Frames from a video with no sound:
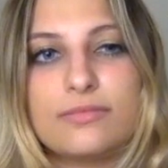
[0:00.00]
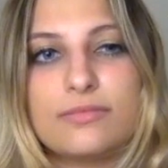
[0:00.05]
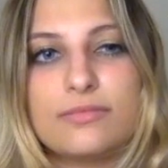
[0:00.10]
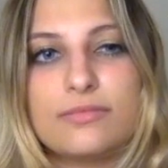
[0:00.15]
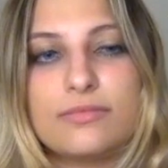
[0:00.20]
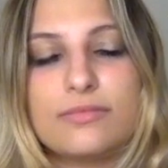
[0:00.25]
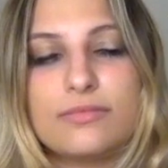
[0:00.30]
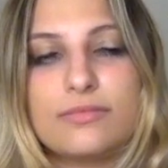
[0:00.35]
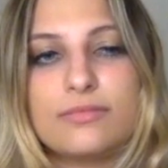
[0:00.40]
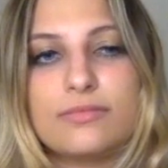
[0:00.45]

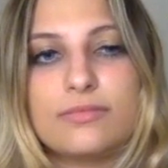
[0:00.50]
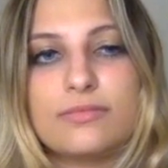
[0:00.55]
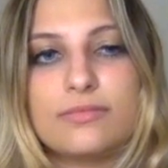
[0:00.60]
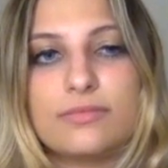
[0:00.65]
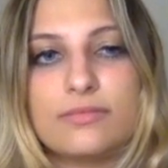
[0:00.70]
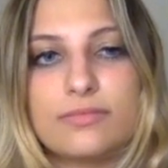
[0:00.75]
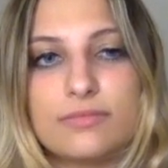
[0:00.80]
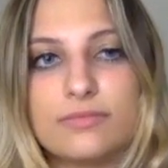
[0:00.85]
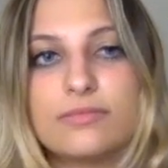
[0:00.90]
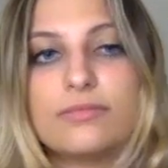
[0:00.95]

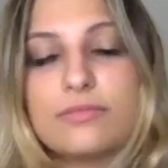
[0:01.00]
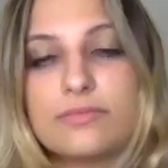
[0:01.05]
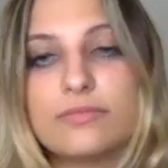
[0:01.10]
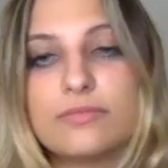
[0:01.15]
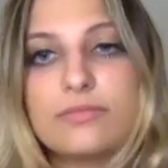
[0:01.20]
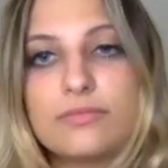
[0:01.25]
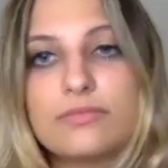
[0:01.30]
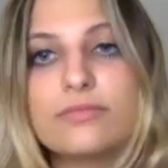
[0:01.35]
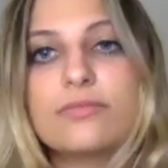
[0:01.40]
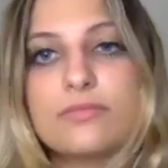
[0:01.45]

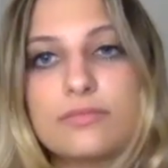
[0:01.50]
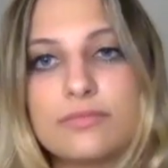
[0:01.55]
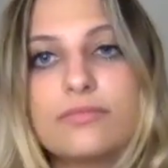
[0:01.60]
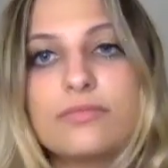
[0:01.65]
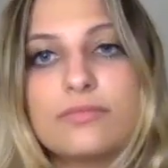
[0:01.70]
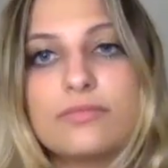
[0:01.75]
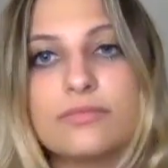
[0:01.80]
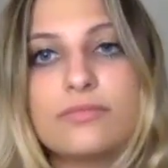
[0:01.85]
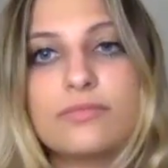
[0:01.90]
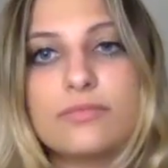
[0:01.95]

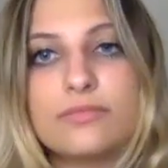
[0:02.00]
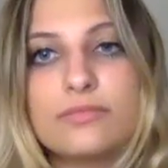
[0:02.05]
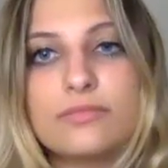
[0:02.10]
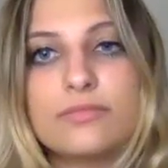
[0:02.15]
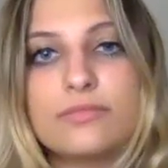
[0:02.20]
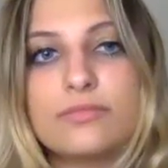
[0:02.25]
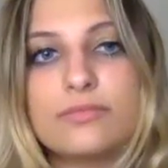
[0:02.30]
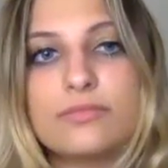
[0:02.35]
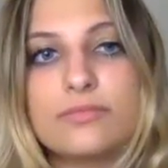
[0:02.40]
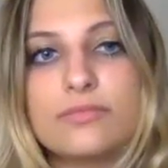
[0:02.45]

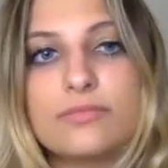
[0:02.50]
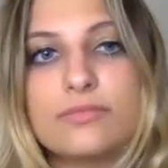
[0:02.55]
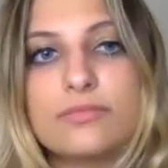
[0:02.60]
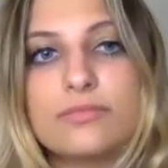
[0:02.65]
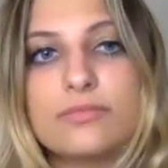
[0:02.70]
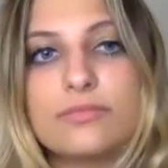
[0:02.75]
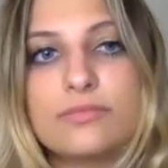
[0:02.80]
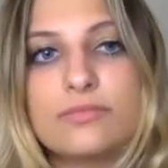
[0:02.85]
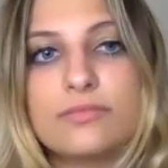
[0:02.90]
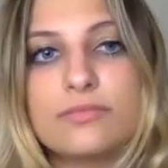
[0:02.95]

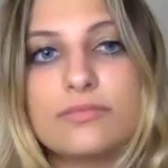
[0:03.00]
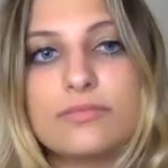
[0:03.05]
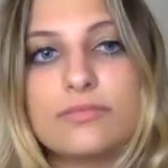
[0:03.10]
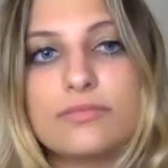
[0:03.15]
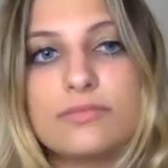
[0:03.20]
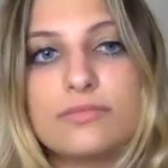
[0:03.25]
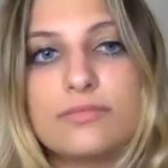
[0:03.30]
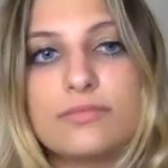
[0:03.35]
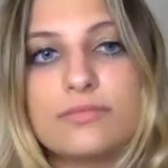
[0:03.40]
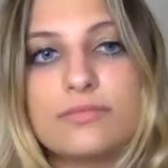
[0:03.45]

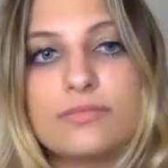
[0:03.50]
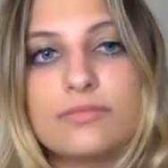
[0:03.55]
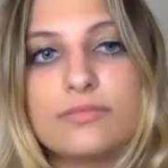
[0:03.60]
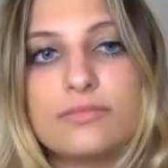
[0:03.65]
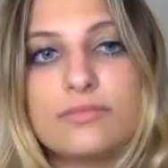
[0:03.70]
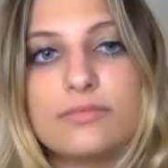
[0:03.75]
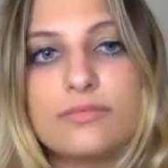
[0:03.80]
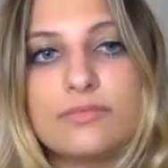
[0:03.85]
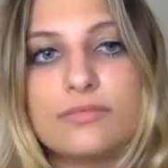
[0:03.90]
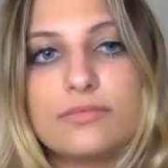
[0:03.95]

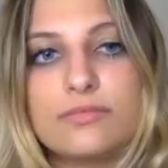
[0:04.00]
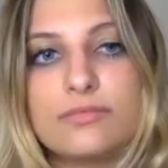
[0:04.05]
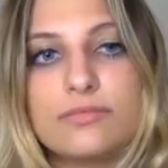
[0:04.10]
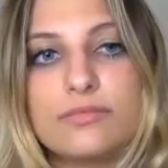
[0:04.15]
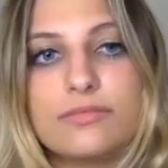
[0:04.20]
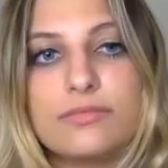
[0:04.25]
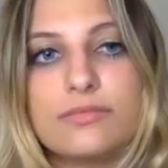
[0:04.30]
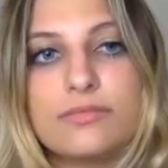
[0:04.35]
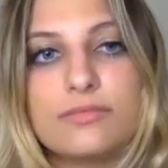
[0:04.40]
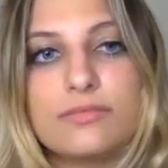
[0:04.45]

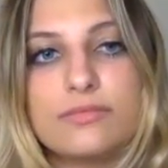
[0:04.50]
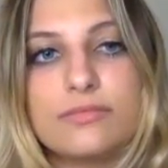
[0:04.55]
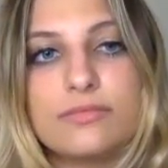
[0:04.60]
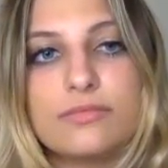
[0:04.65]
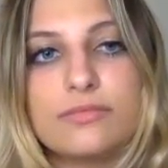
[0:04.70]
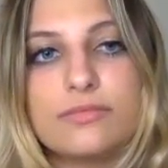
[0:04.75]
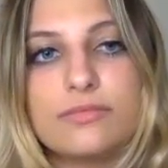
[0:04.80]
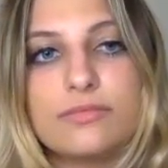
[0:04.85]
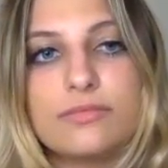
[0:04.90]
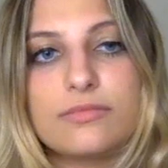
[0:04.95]

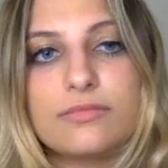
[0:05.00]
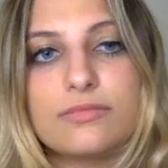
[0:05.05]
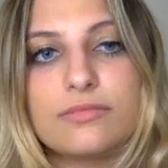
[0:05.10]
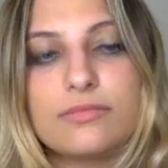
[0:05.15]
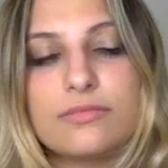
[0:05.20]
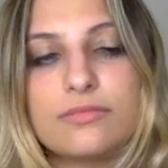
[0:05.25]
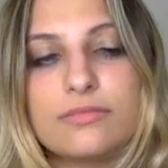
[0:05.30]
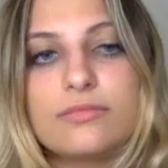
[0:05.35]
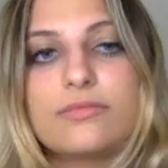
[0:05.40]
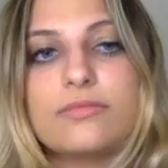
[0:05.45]

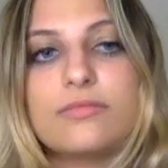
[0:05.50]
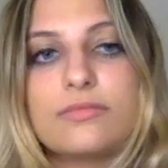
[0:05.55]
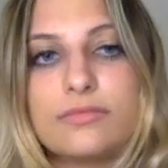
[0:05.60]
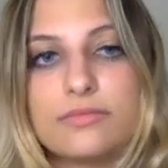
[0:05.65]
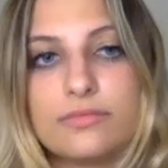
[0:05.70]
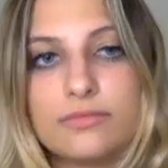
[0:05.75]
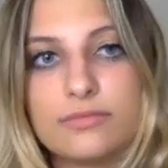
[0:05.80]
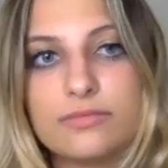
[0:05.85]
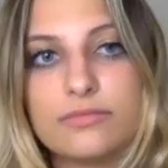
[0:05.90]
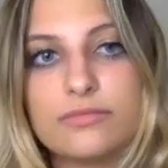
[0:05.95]

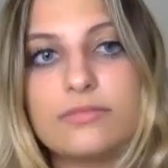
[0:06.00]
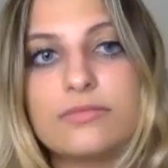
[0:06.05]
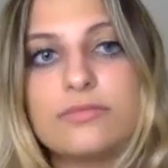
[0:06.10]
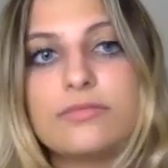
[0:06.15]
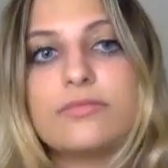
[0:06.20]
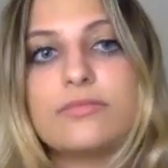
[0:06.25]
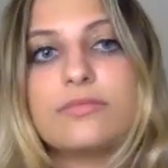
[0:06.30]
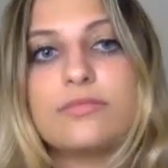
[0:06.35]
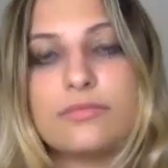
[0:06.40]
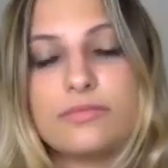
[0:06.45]

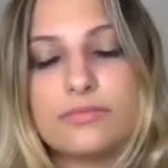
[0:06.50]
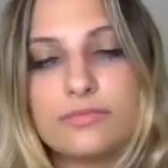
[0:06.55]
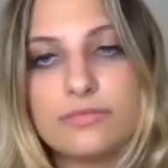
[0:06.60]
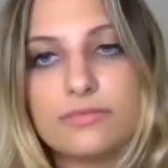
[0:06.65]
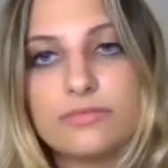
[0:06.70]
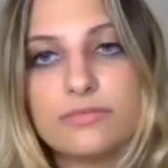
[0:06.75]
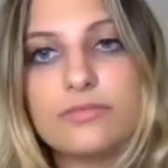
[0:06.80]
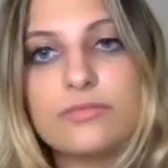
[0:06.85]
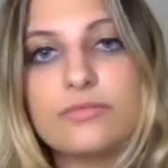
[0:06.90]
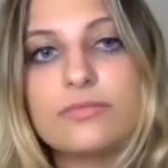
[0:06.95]

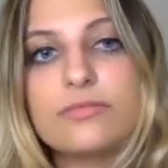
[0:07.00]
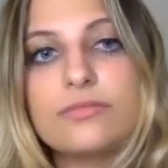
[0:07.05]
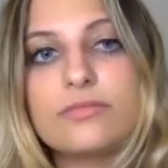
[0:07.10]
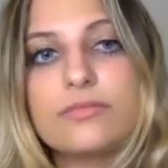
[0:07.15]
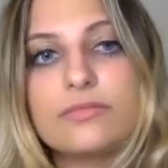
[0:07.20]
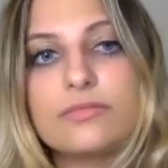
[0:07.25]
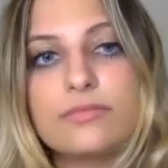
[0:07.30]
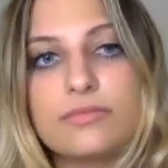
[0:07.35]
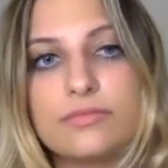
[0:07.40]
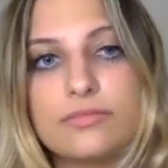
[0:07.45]

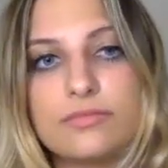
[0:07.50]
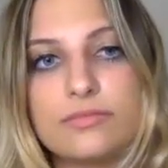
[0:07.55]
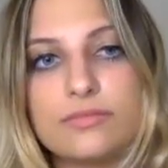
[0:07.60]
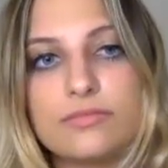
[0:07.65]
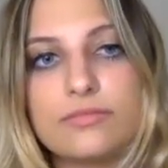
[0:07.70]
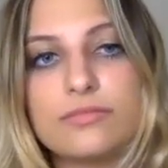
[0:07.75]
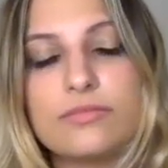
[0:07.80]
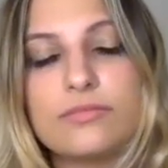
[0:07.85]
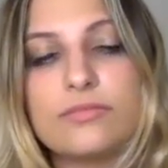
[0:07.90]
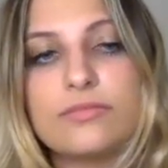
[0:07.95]
This person isn't speaking.